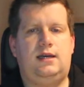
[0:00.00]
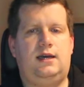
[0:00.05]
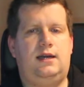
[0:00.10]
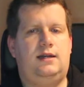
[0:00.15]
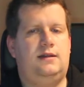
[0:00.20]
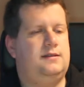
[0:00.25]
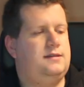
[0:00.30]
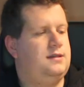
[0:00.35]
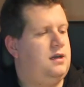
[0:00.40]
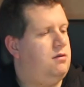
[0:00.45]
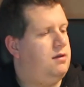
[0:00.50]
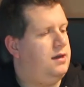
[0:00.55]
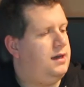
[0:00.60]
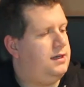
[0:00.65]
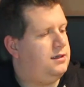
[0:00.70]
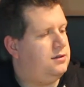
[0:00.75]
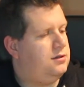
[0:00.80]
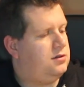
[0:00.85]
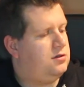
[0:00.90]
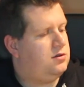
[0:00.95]
and several
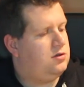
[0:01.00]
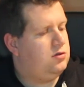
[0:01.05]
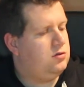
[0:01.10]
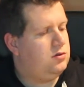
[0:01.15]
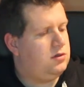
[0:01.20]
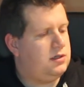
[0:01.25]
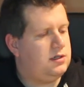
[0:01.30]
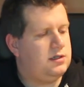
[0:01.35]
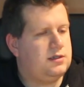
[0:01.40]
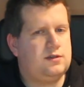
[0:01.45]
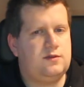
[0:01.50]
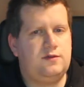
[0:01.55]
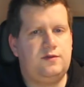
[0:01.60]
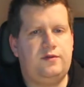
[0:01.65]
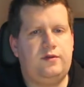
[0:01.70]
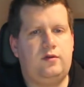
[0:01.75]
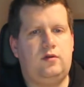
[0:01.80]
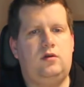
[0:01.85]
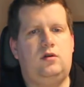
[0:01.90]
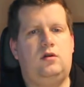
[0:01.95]
ASUS tools
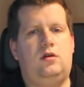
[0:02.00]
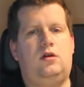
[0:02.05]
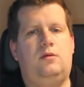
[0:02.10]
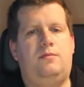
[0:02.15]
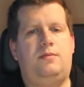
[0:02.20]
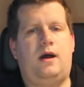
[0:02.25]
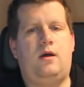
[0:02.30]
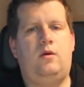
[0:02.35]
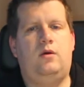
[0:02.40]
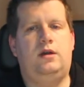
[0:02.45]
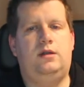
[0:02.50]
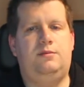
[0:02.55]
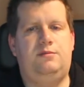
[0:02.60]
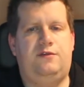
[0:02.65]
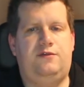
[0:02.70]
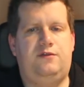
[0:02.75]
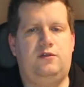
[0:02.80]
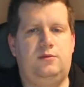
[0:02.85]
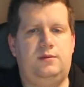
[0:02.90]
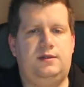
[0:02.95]
for power and
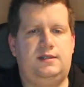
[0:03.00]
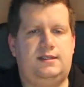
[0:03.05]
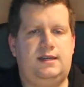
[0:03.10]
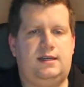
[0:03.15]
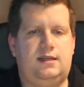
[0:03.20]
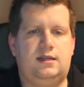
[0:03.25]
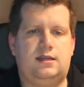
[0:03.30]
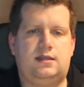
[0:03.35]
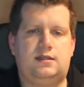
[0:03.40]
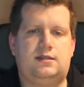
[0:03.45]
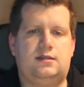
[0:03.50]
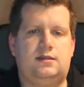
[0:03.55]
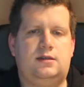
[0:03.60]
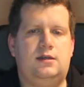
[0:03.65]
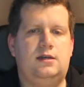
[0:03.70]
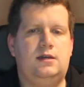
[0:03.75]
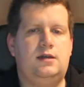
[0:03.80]
performance settings.